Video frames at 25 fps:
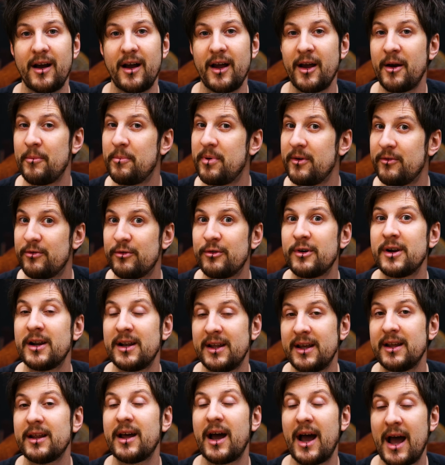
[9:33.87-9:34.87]
It would be
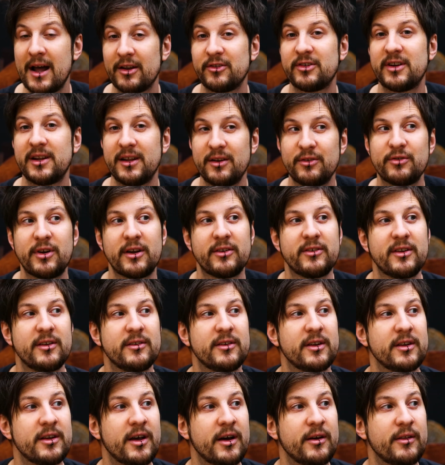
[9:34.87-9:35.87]
really actually interesting
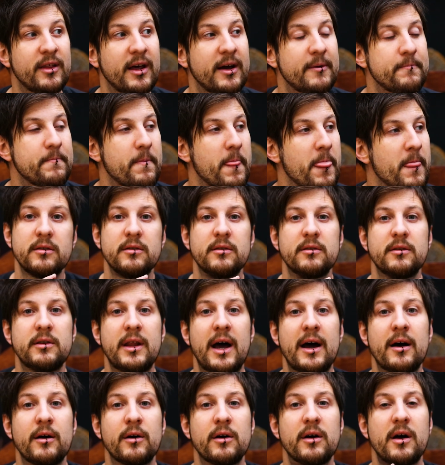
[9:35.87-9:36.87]
to know that.
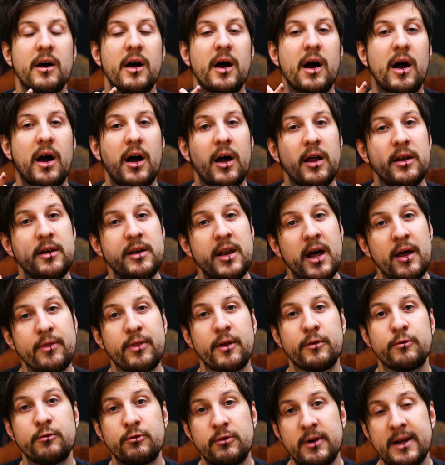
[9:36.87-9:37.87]
Now,
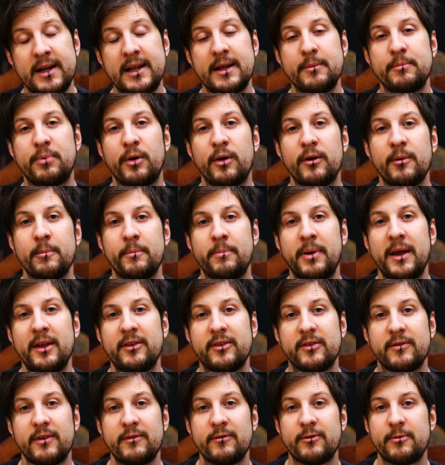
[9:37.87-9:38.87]
another really important
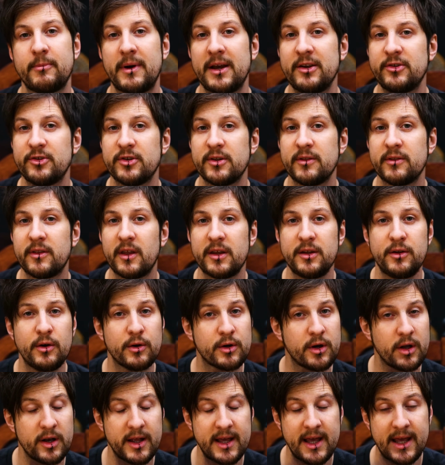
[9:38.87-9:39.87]
piece of information that you're
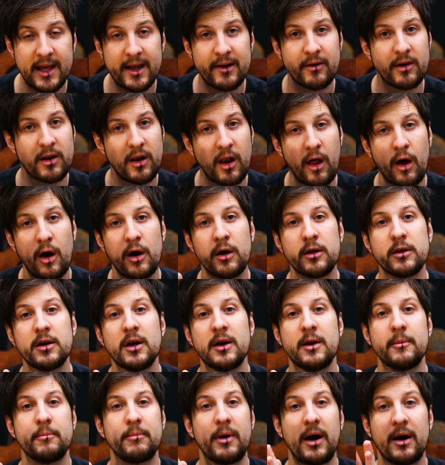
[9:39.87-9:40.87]
going to hear a lot,
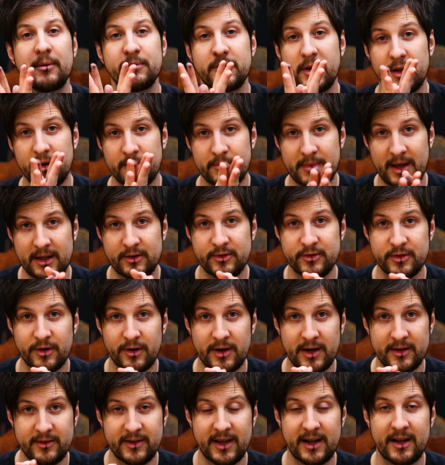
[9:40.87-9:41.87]
but I'm going to make
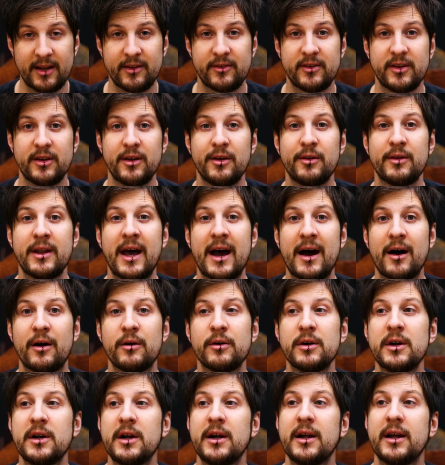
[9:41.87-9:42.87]
sure I tell it to you
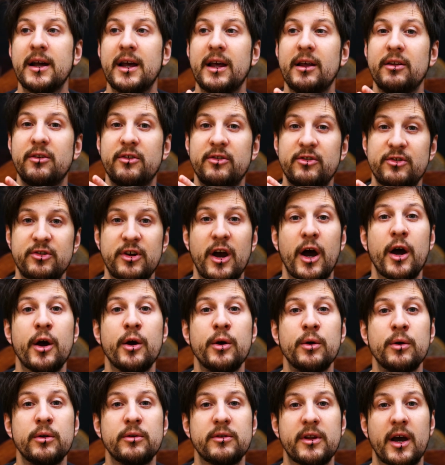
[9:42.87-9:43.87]
now, is
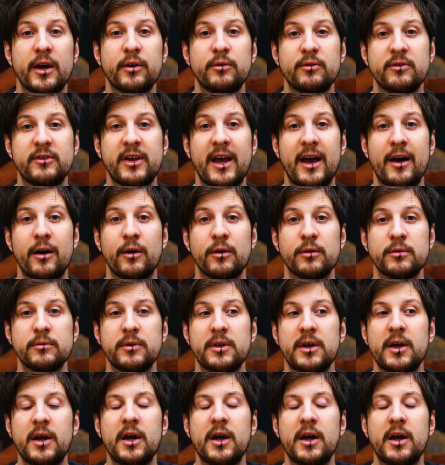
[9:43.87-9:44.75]
show, don't tell.